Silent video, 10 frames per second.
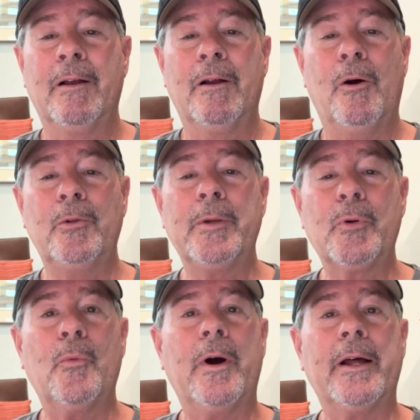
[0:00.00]
Hole
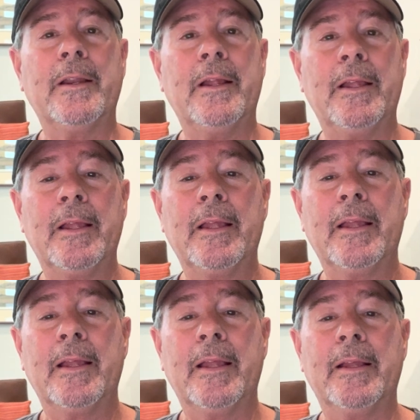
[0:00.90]
number 1
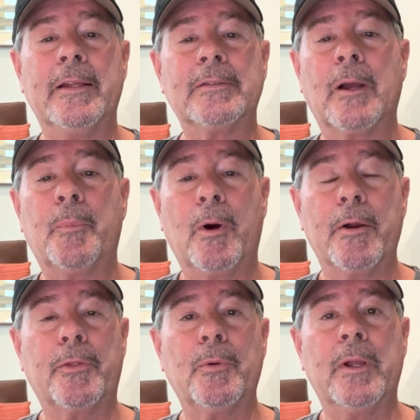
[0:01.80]
is a
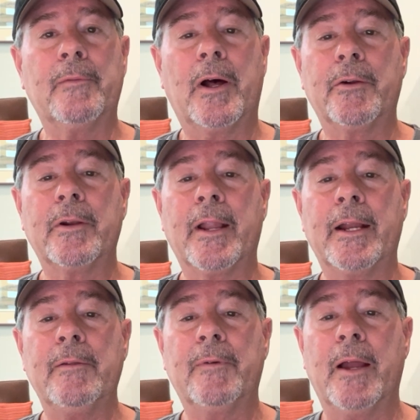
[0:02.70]
par 3 of
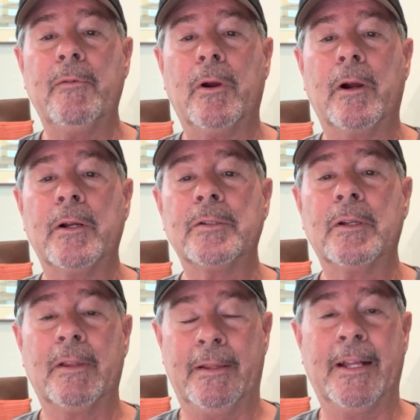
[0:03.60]
195 yards.
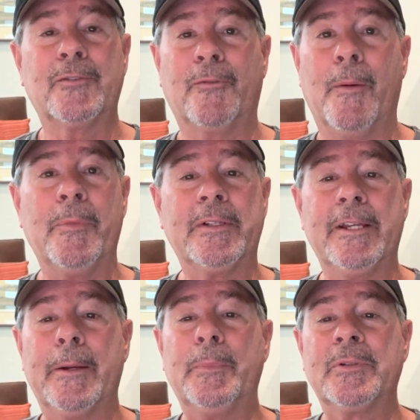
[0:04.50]
That's from the
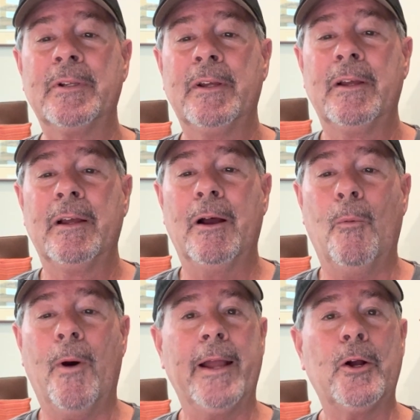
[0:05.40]
tips. A
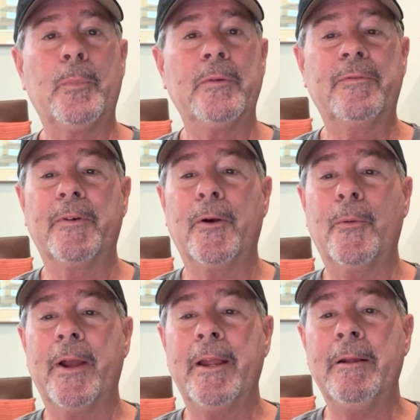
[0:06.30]
wide open
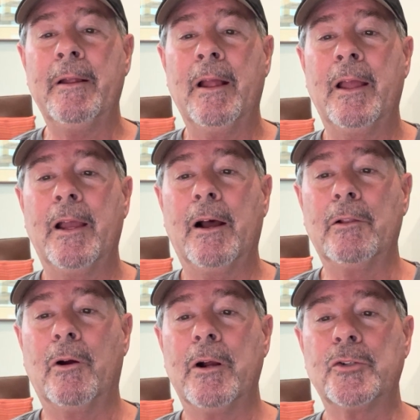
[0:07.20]
fairway, a
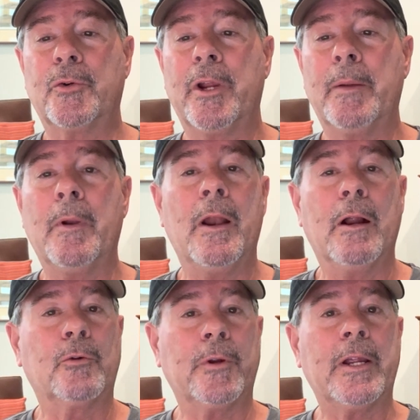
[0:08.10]
large
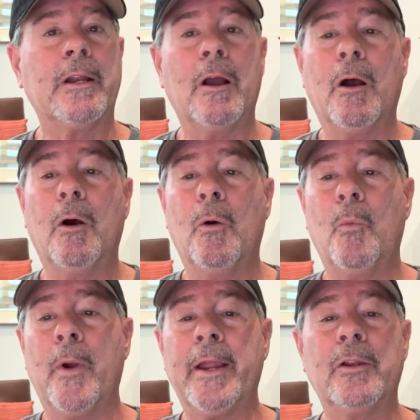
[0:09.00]
green
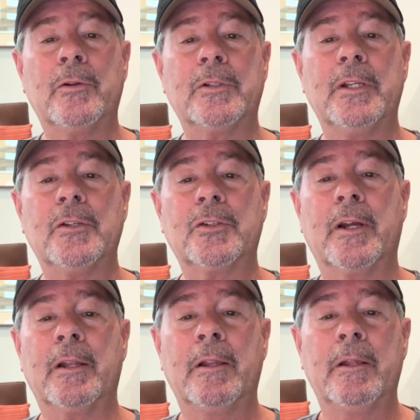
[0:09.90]
await your tee
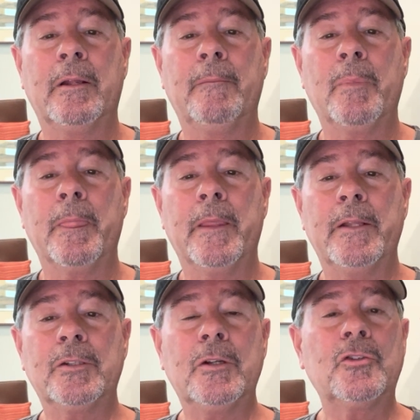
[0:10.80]
shot.
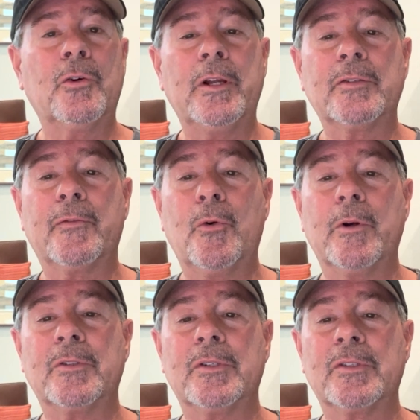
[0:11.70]
It's a good choice of
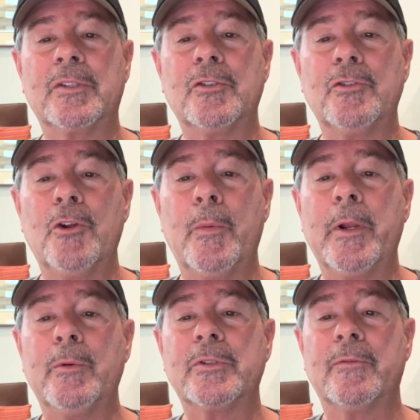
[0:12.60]
courses since
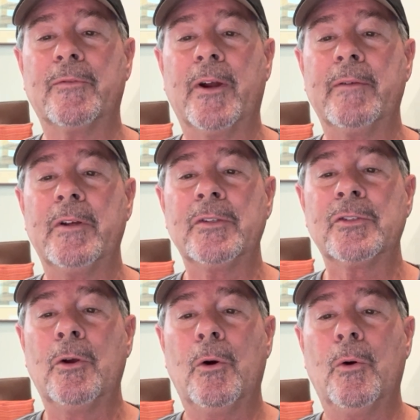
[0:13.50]
nobody was in front of
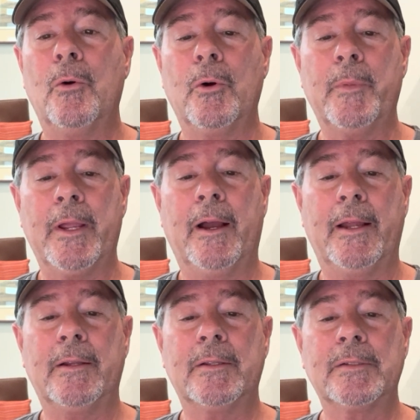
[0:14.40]
us or
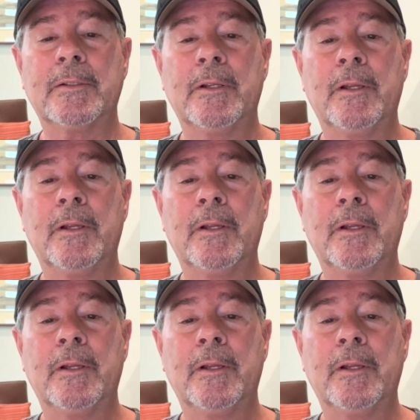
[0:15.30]
behind us.